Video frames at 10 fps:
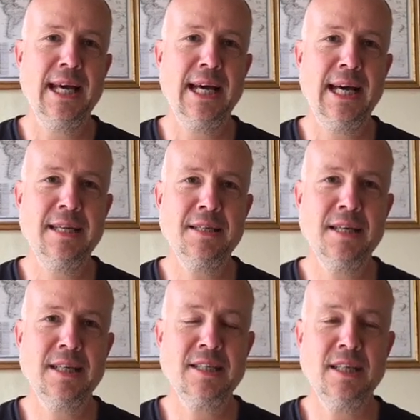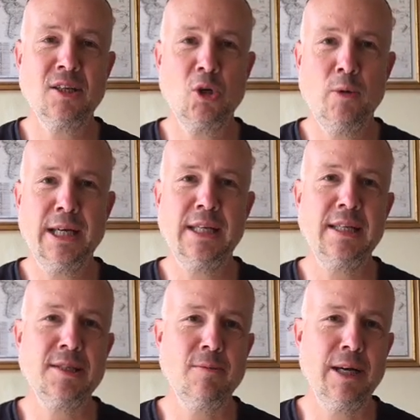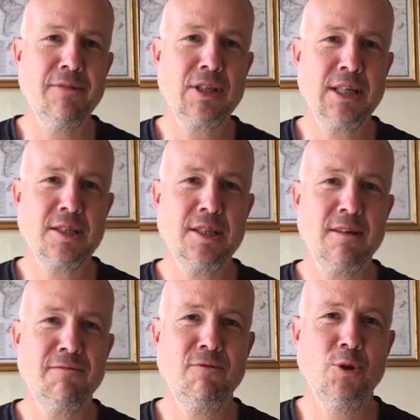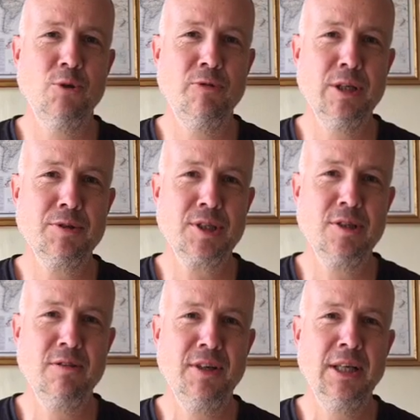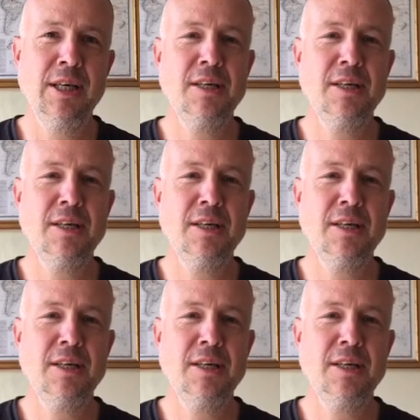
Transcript: And it's another quick and easy way of testing for real silver.